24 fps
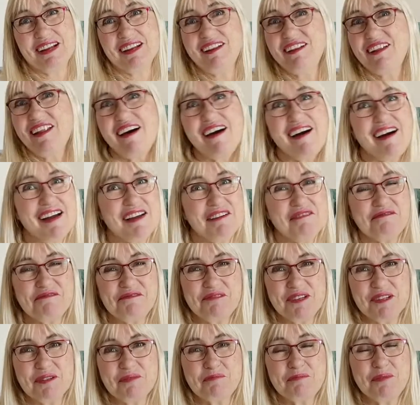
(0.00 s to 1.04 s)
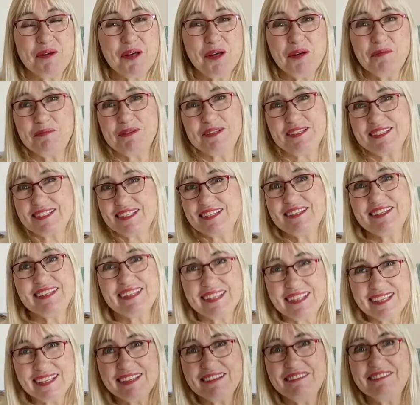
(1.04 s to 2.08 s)
alive with purpose in the
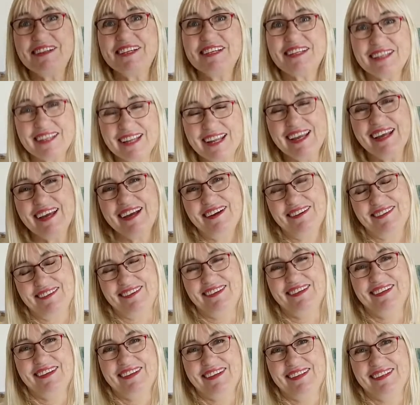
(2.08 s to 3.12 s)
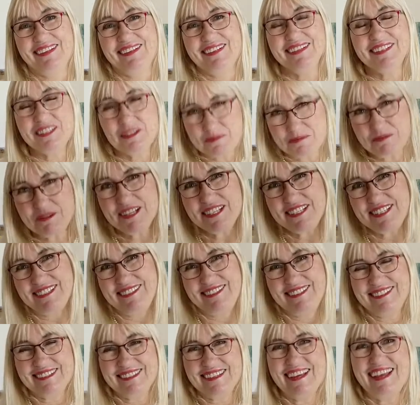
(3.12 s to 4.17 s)
here and now, in the
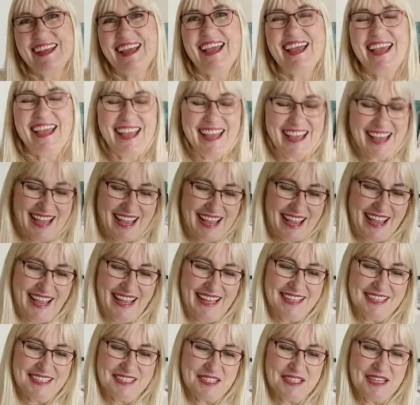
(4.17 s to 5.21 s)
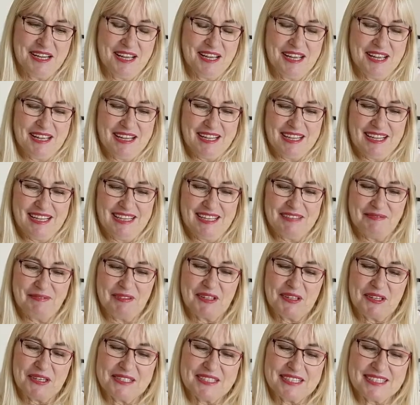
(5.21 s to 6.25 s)
present. And
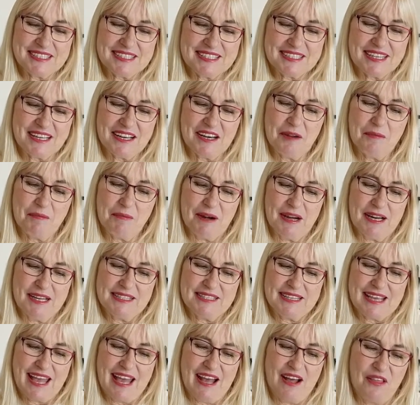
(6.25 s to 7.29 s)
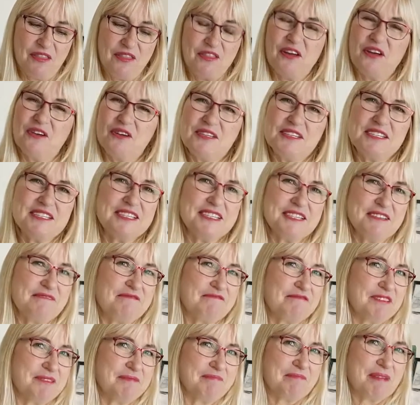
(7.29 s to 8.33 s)
because it celebrates how those
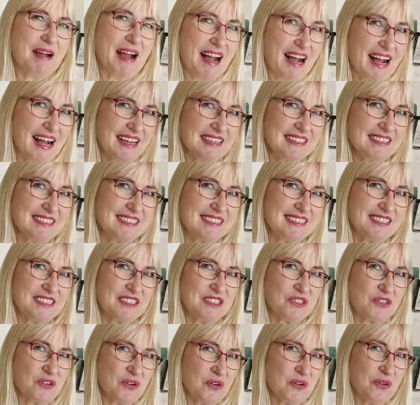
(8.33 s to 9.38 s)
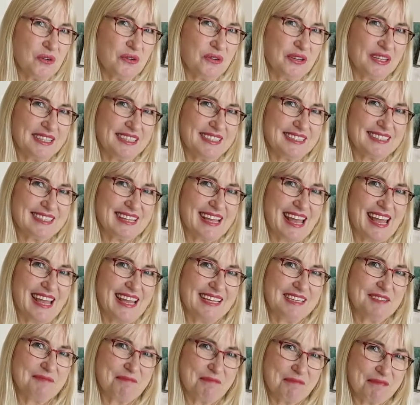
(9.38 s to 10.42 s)
different past stories
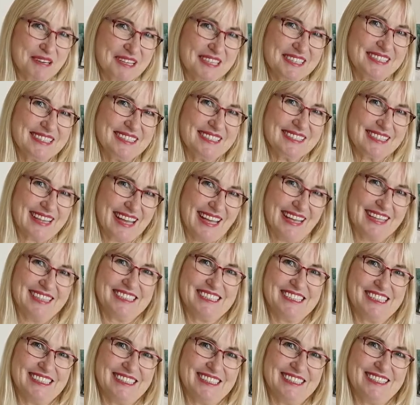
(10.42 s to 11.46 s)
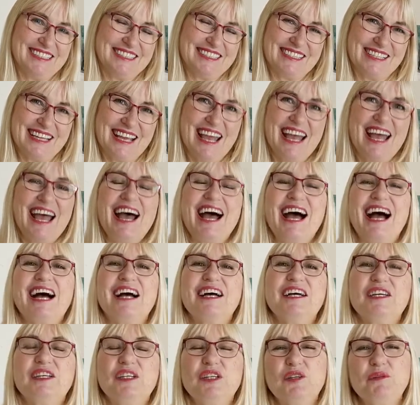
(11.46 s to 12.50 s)
and present actions are
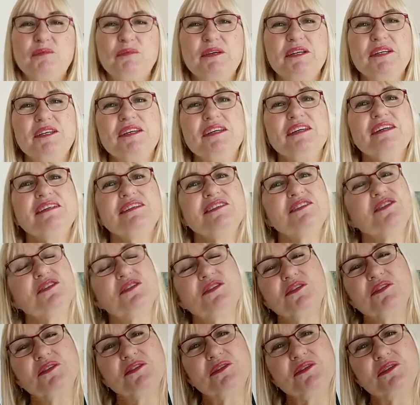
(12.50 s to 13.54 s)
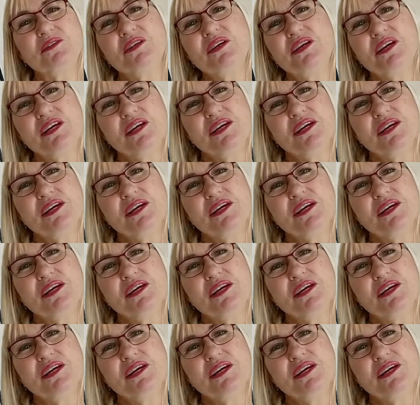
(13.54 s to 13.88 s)
helping to